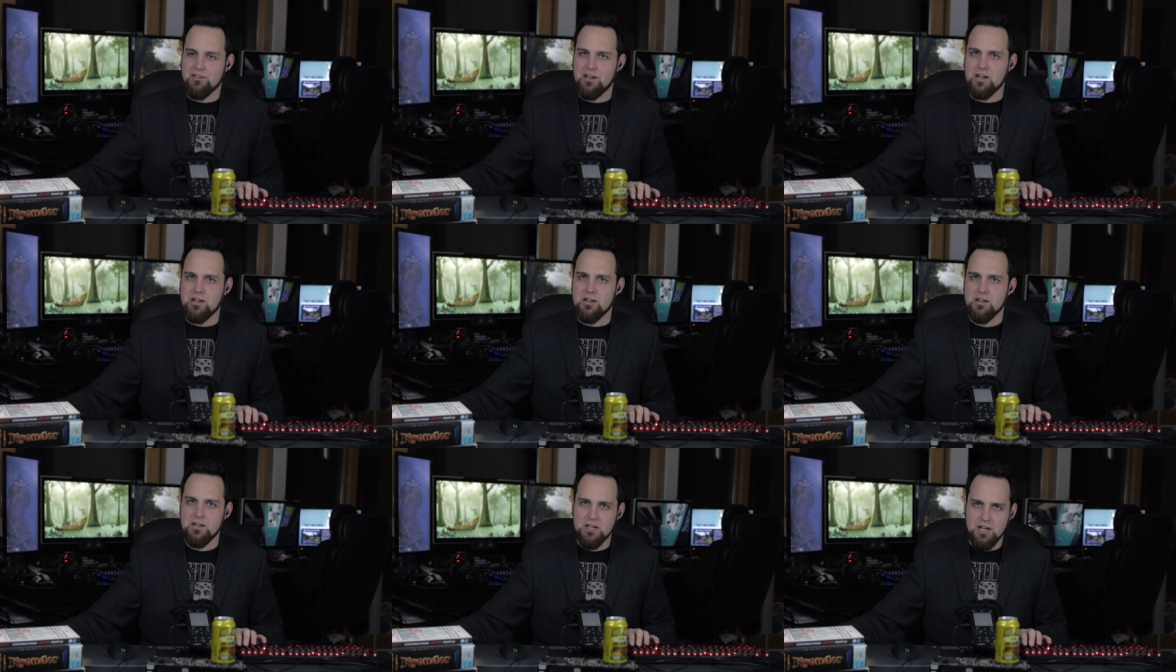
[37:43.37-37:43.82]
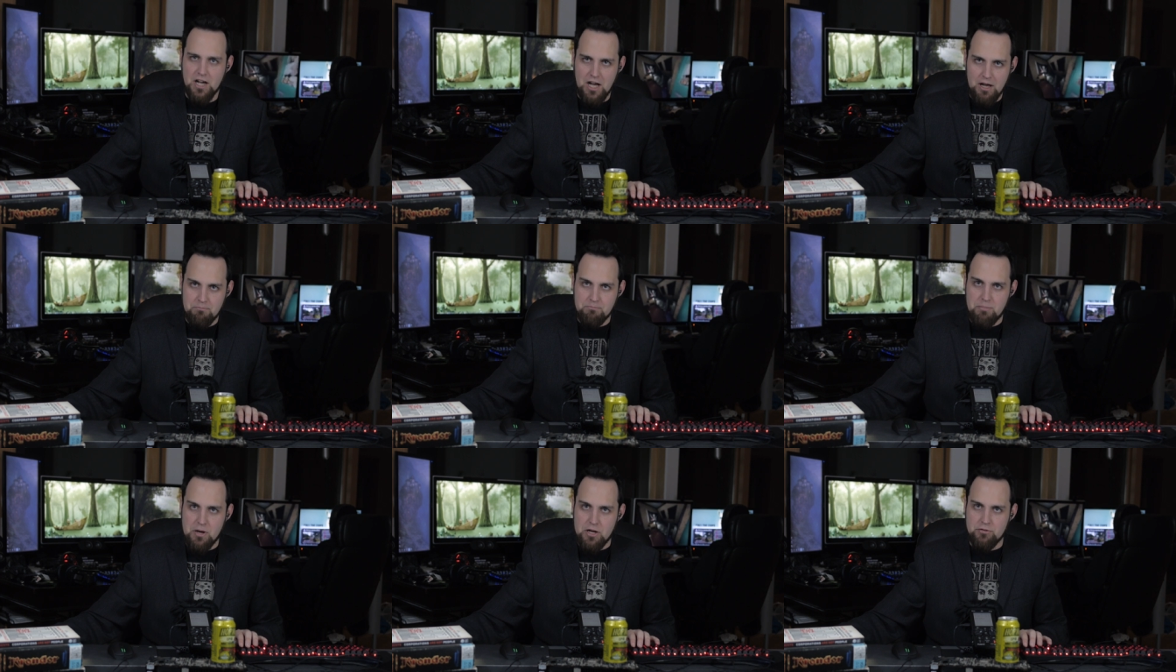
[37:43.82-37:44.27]
It's like
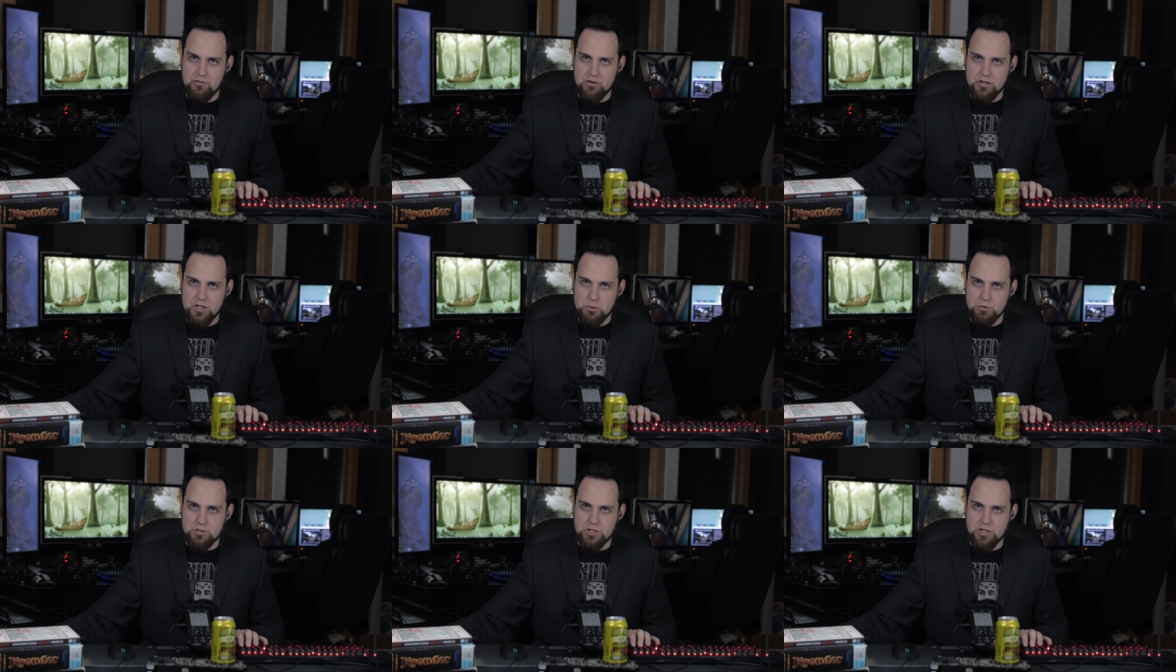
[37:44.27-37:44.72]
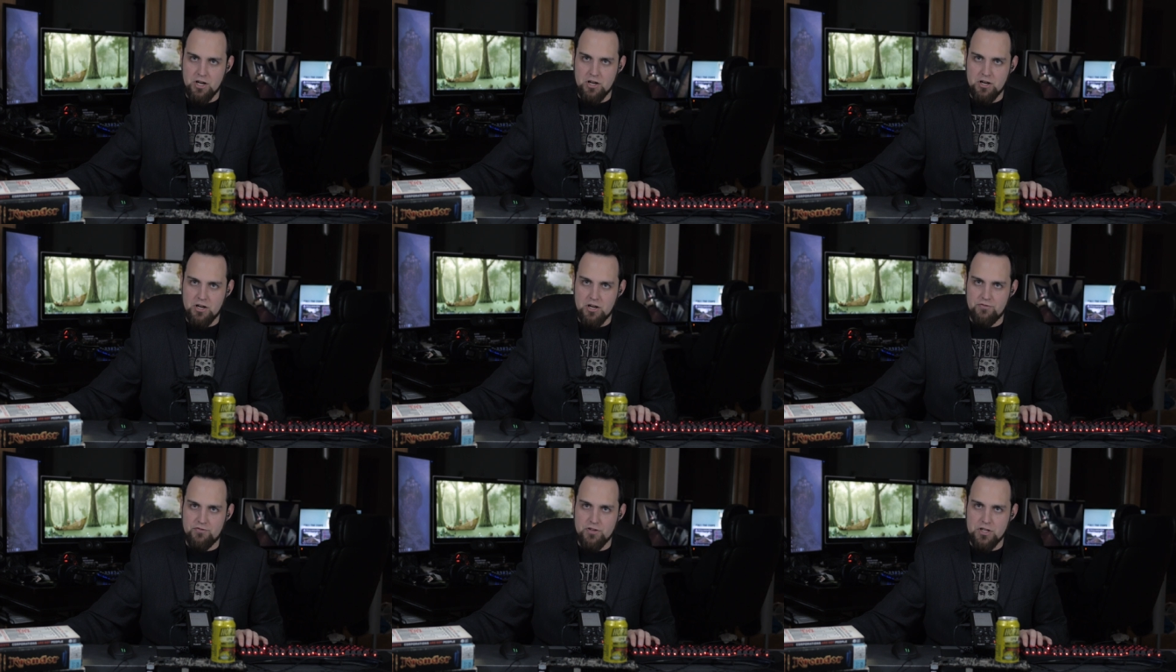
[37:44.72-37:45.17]
I'm better than you,
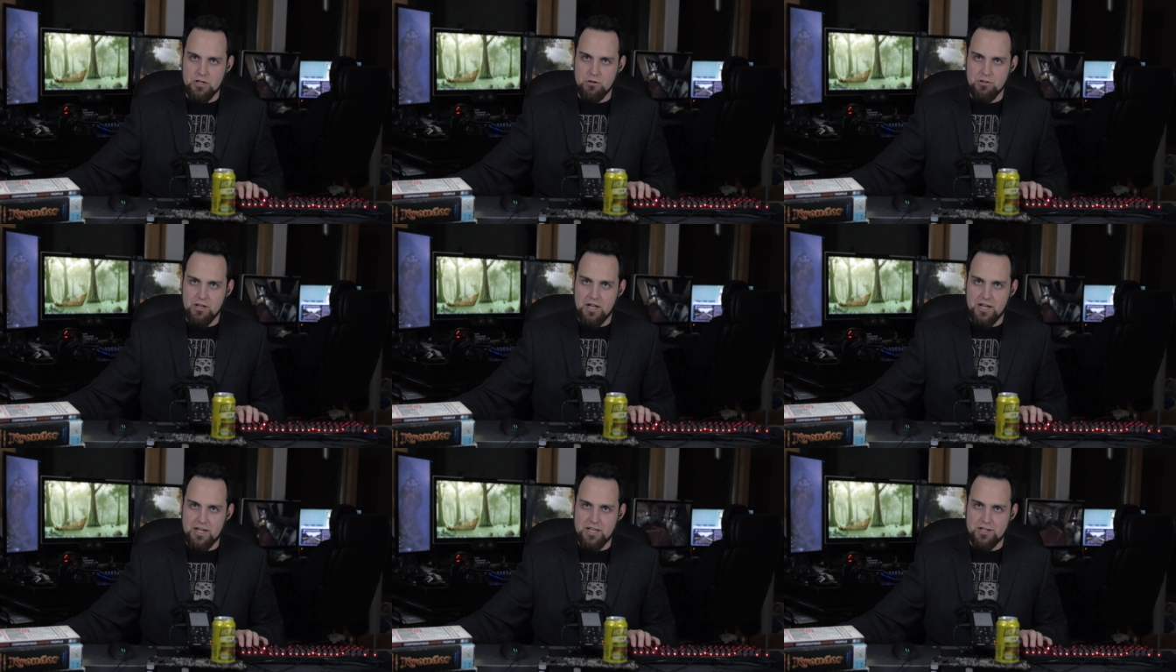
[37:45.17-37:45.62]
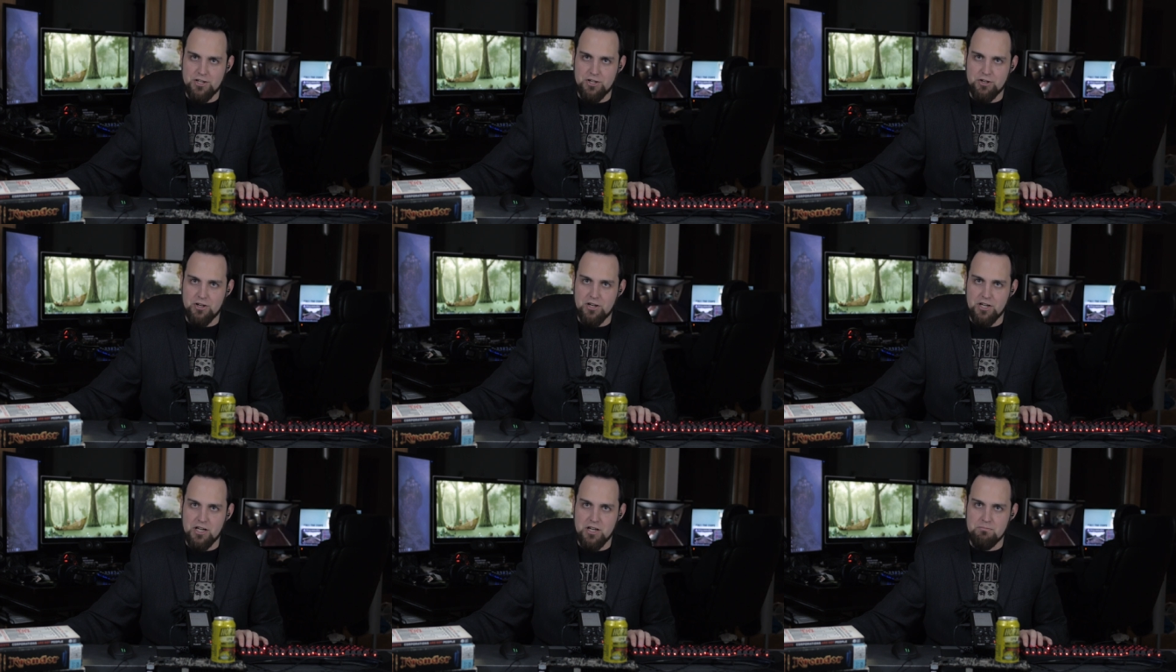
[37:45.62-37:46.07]
son, and if you don't like
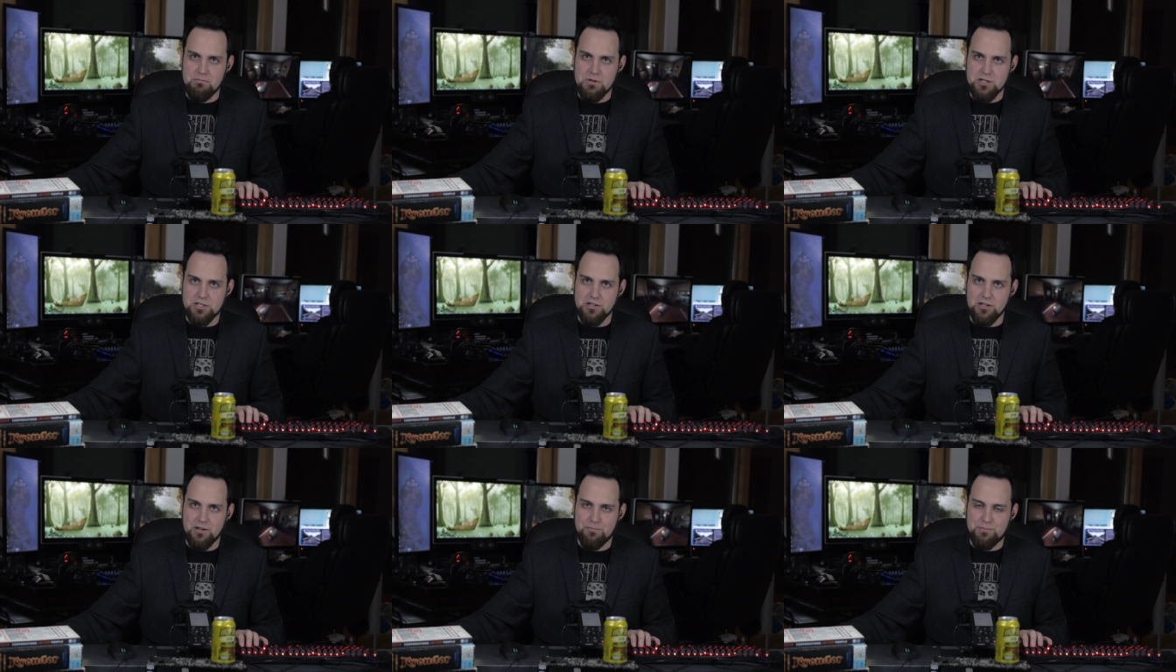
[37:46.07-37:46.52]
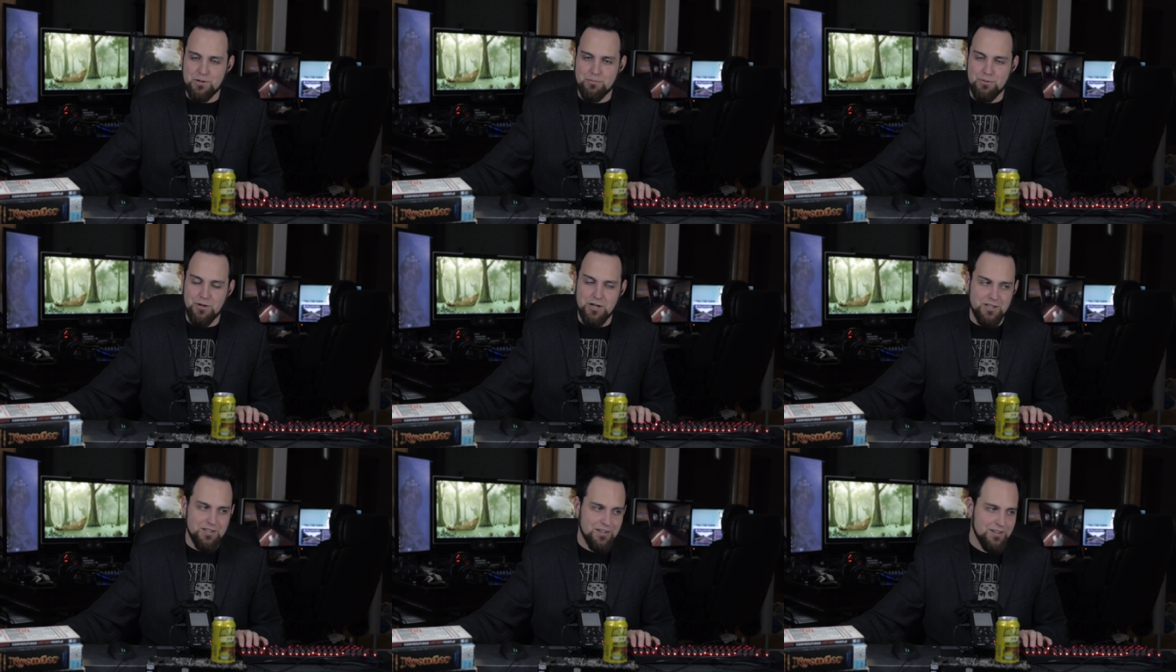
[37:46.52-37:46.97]
it, you're gonna get a missile
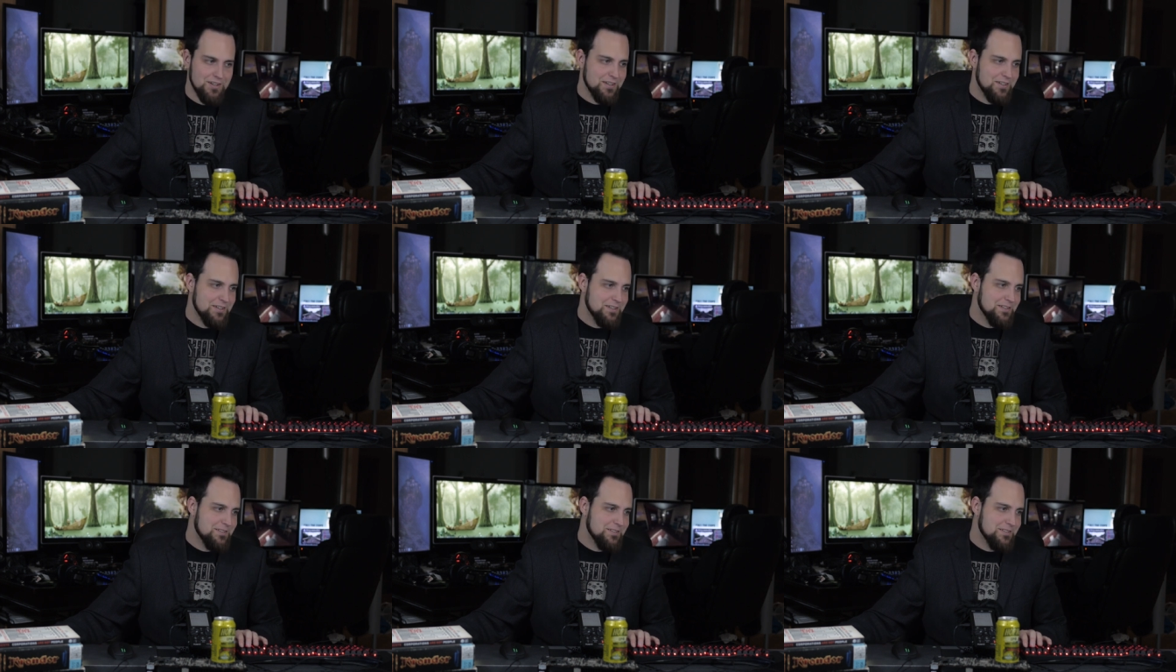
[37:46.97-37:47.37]
up your butt.